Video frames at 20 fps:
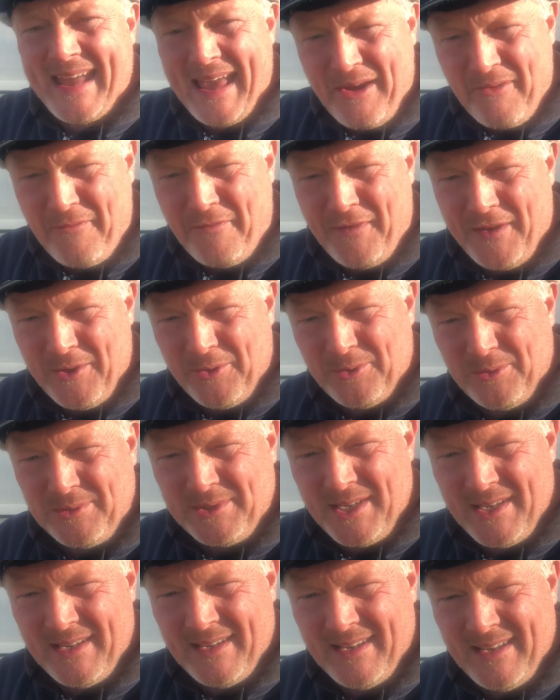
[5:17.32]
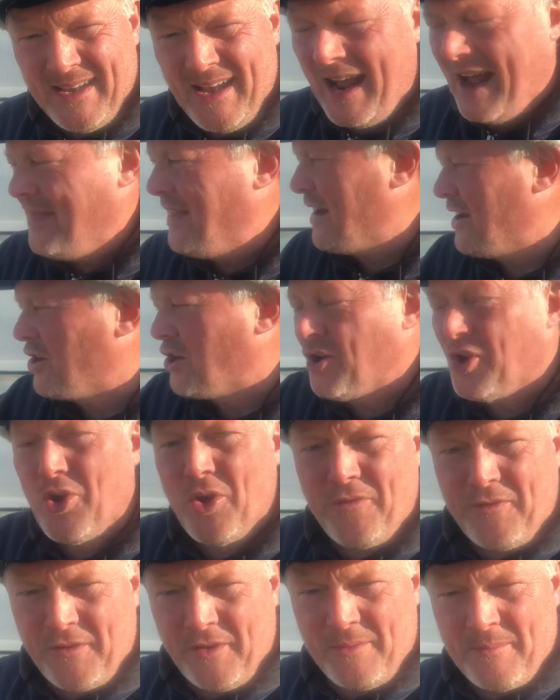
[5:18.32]
get them filled, and then I can
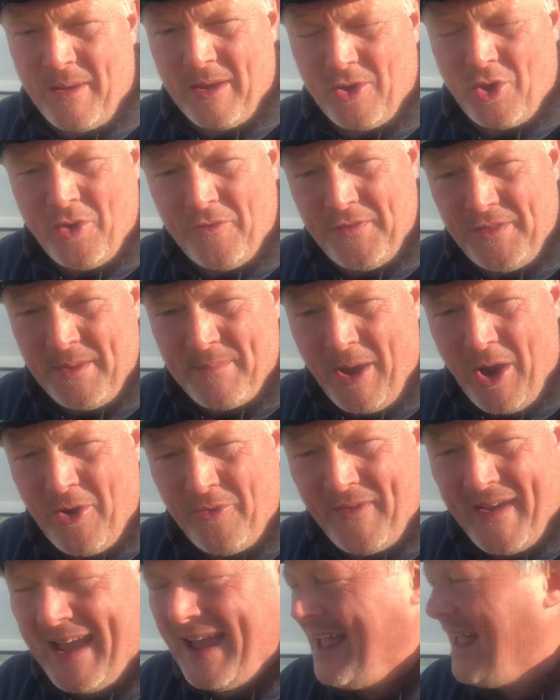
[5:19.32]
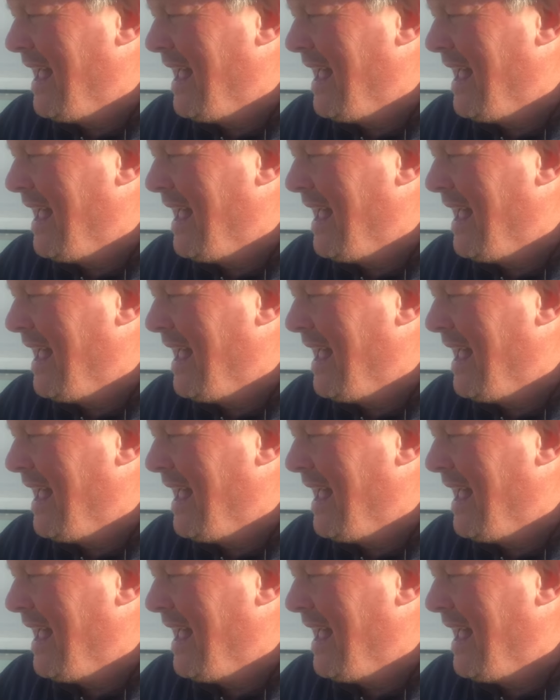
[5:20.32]
cover them over,